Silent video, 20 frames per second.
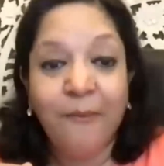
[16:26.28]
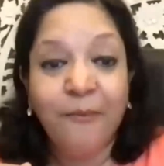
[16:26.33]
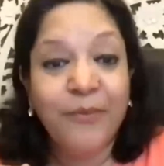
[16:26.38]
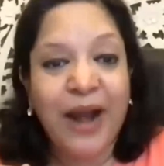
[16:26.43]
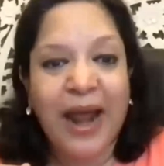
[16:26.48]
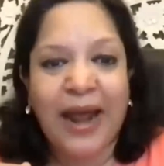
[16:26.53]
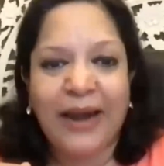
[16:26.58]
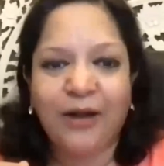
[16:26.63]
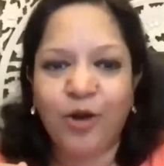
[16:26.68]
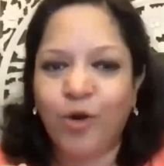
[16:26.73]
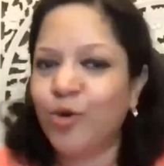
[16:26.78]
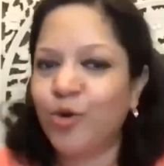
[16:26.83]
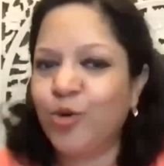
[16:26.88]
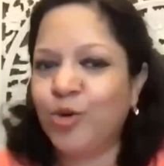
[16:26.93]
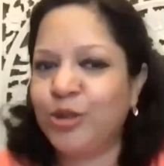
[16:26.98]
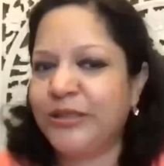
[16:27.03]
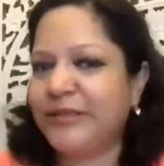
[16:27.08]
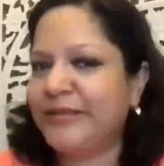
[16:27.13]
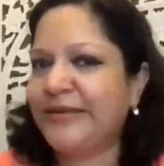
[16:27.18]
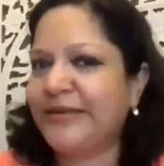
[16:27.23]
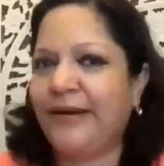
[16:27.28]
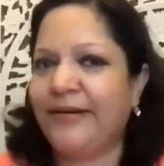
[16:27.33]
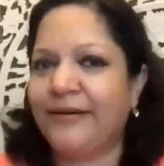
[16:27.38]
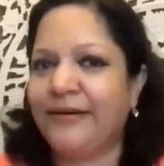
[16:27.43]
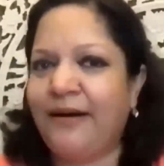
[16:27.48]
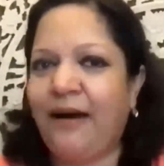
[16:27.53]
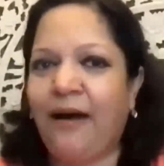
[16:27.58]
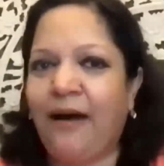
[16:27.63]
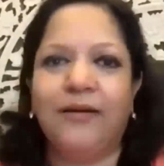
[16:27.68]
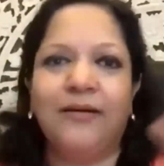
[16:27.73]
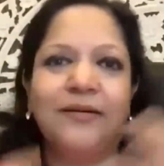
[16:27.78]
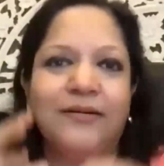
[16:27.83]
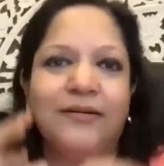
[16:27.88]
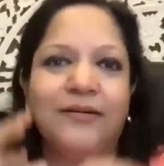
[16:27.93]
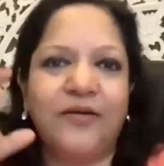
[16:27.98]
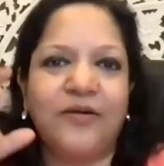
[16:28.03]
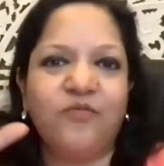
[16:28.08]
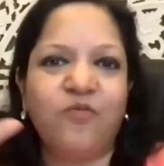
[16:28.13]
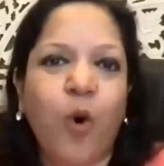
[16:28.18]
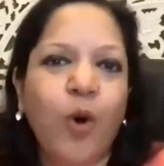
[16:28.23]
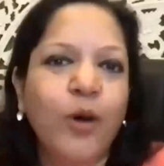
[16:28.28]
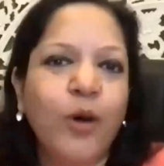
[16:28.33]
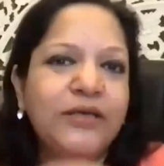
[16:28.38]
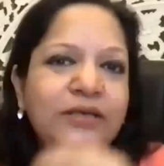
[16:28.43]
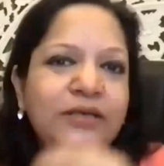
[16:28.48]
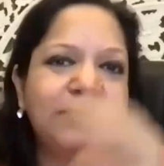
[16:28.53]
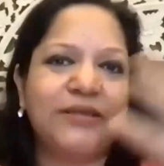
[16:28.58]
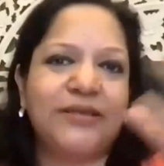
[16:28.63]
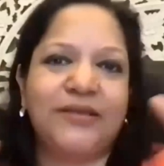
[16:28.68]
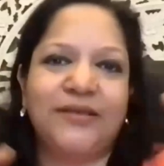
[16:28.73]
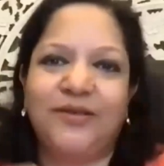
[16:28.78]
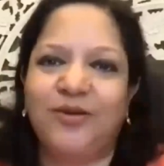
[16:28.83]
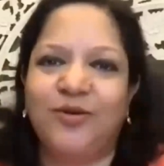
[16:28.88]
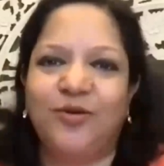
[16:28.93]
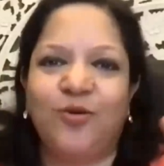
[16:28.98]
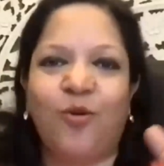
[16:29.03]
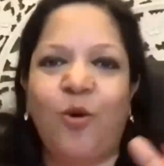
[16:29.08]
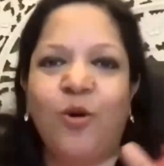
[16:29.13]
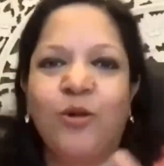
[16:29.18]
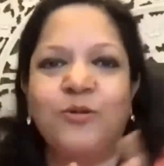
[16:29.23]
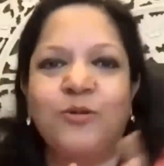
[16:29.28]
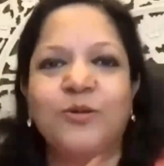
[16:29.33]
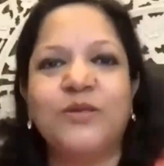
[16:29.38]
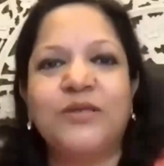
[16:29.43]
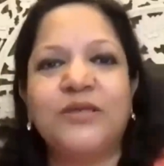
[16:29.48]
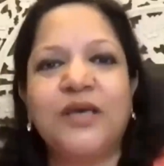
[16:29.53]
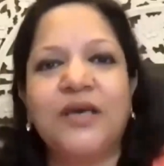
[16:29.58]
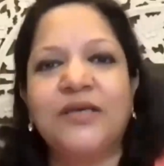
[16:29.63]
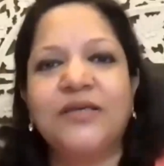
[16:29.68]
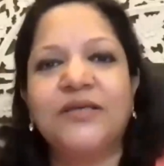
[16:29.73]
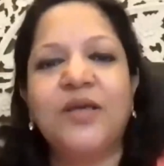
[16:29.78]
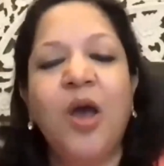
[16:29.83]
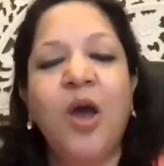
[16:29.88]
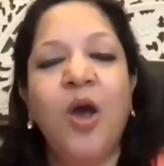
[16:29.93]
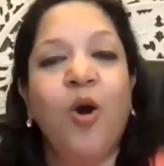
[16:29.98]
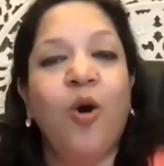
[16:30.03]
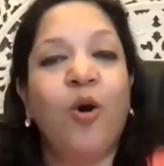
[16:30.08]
brand logo design, color and voice and, you know, all those things.